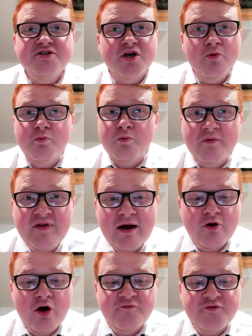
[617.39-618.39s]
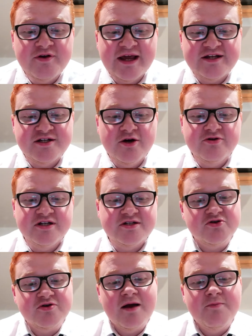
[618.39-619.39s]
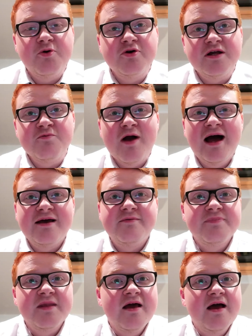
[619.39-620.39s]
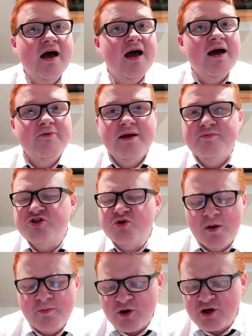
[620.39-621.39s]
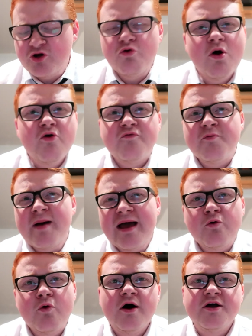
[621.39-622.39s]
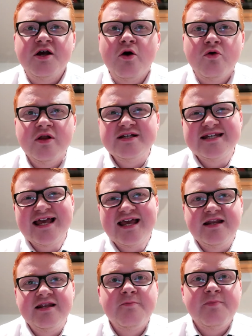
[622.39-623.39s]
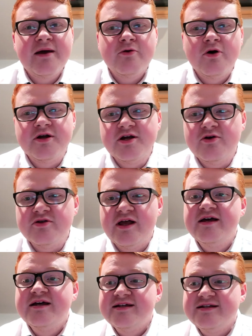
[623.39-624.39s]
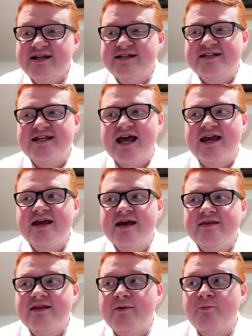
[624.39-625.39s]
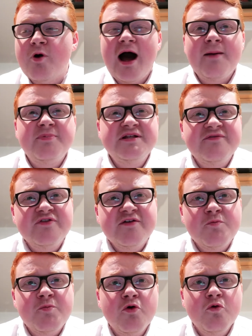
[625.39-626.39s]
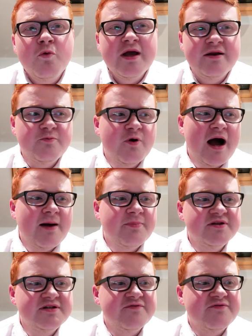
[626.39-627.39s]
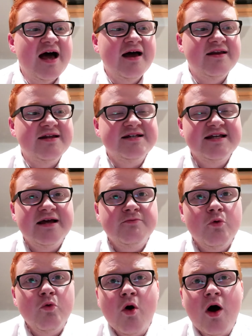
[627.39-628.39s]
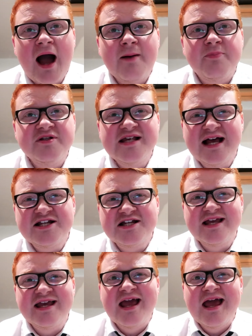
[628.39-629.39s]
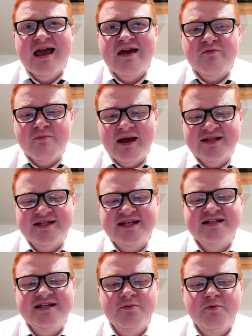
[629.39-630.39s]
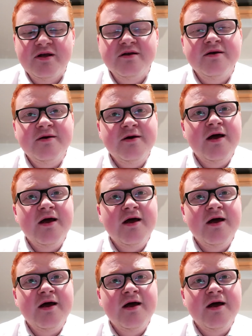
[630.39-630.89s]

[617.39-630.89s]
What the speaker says: So we've now got a few days' notice to try and put it right. I remember someone putting a quote for Pep Guardiola, saying that Pep Guardiola did say that what happens if Liverpool win, what happens if that? And he said, well, what happens actually if Man City win?